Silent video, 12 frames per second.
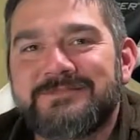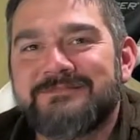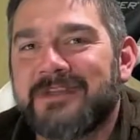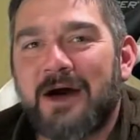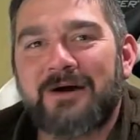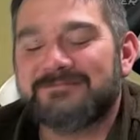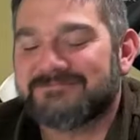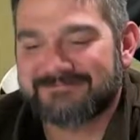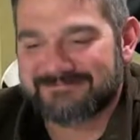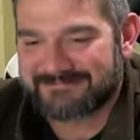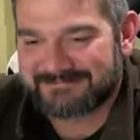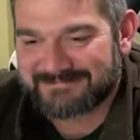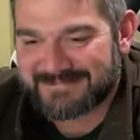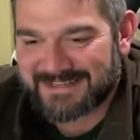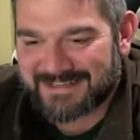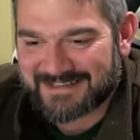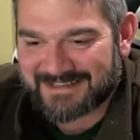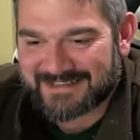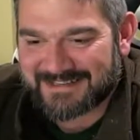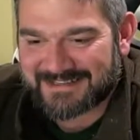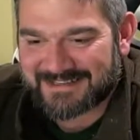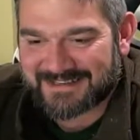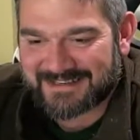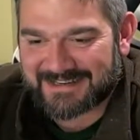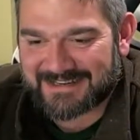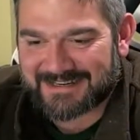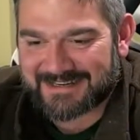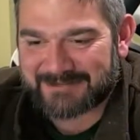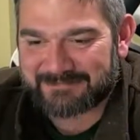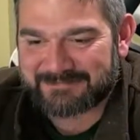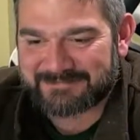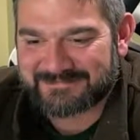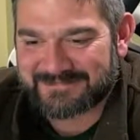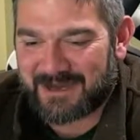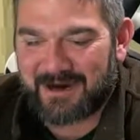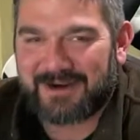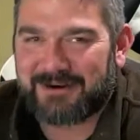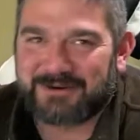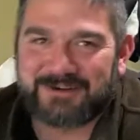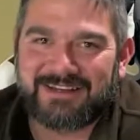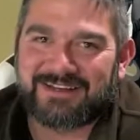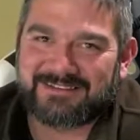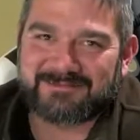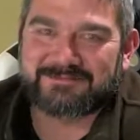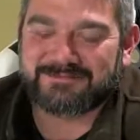No. No, I know you're kidding.